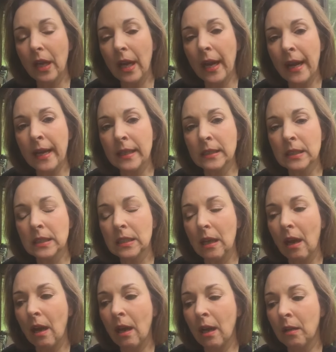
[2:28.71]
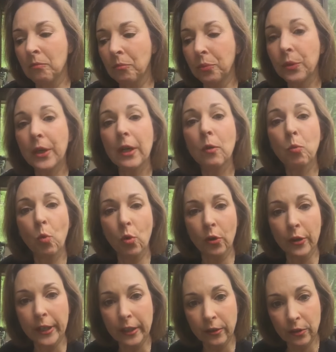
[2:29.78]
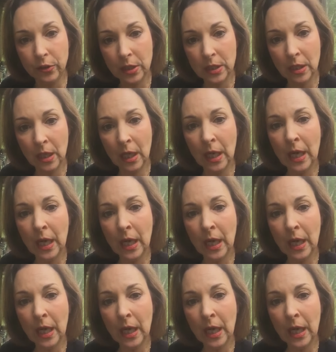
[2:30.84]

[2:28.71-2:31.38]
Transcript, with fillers: as um, prayer warriors.